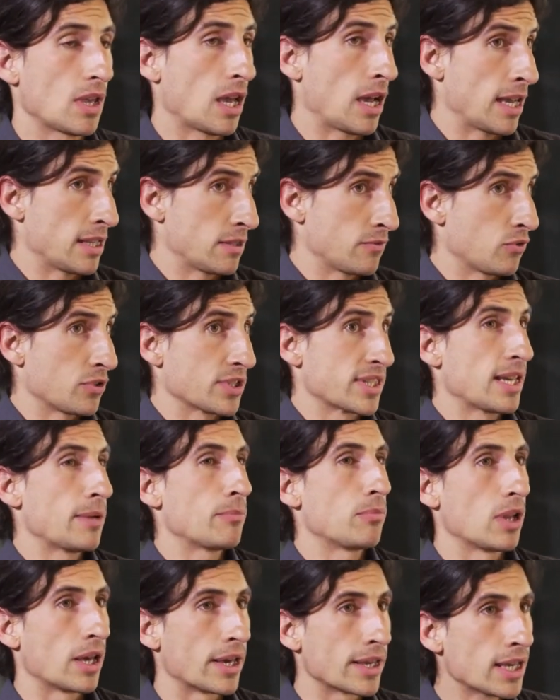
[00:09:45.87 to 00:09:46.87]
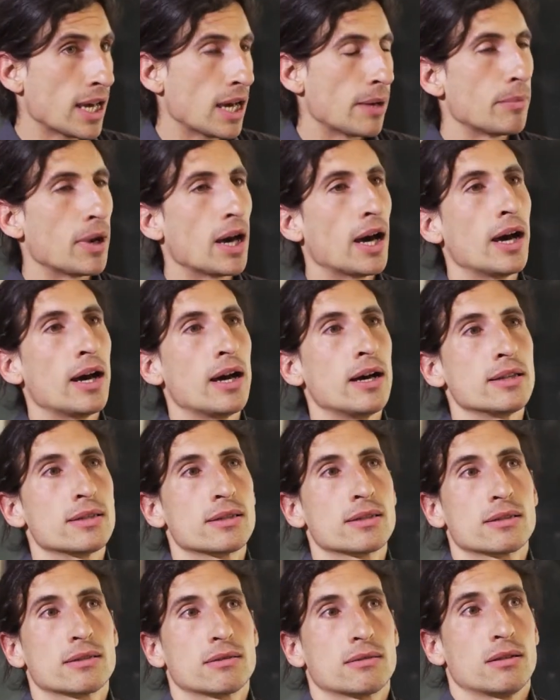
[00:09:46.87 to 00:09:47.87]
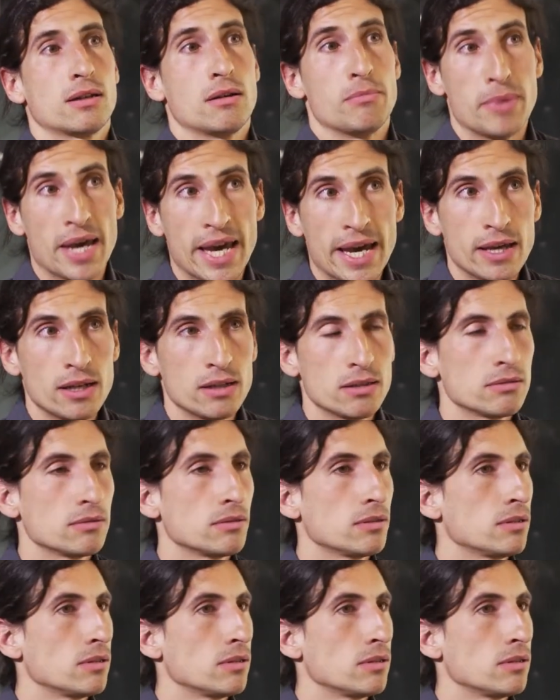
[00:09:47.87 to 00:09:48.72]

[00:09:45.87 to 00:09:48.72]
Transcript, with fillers: as for example I am, as a man,